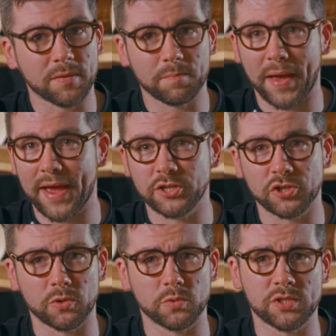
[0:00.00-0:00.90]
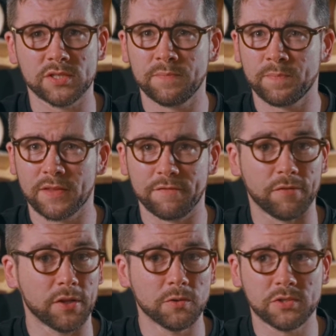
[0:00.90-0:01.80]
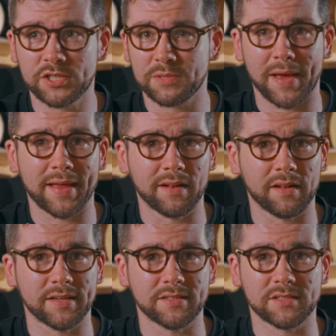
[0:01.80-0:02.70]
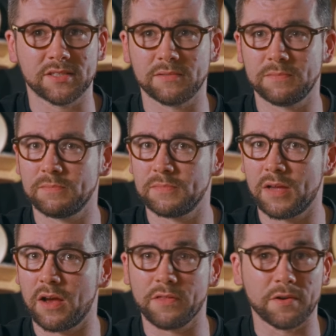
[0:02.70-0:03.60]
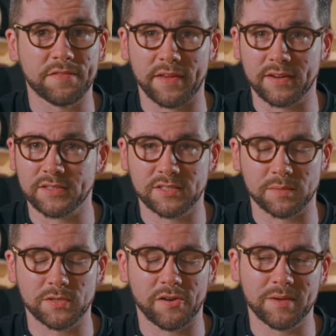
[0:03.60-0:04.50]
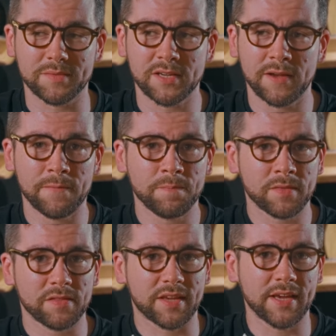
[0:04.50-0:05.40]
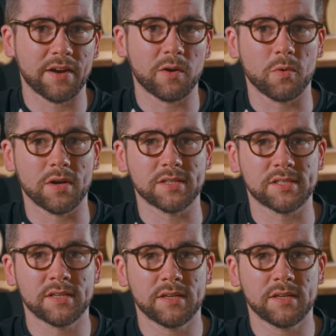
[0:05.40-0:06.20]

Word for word: banjos, flutes, mandolins, other things sometimes, the guitar was